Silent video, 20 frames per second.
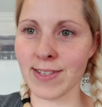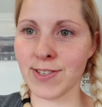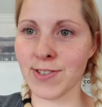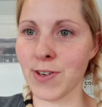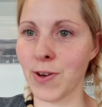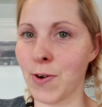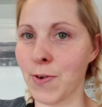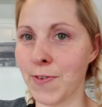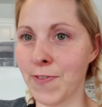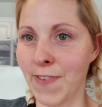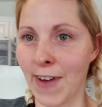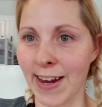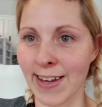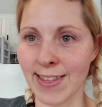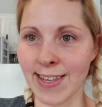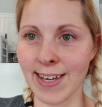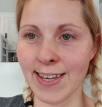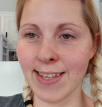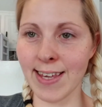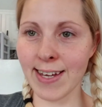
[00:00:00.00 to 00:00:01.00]
So
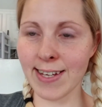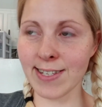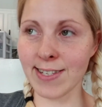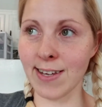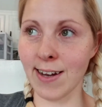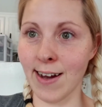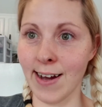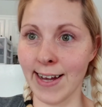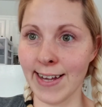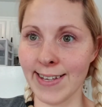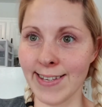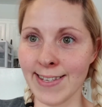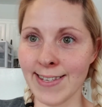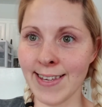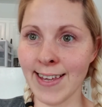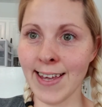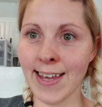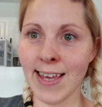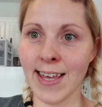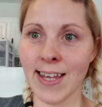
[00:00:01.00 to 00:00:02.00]
finally like
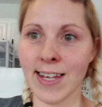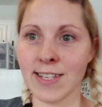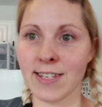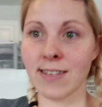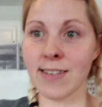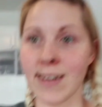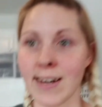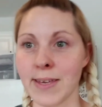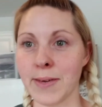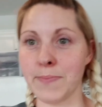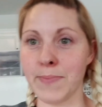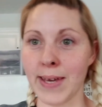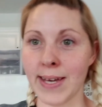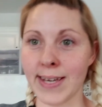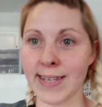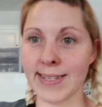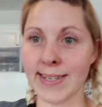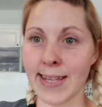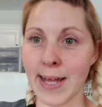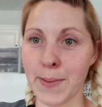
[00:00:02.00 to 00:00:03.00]
done. Just gotta
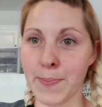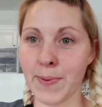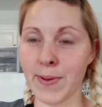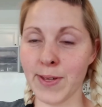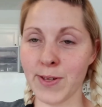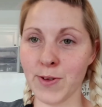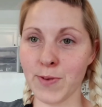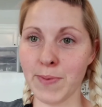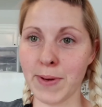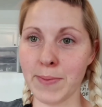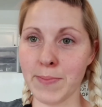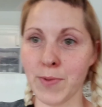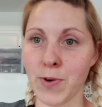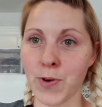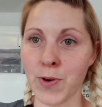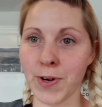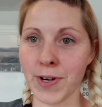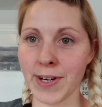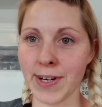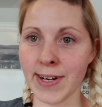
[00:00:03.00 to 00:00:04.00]
mix it up a little bit
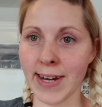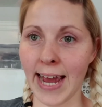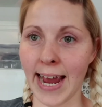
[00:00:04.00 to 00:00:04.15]
more.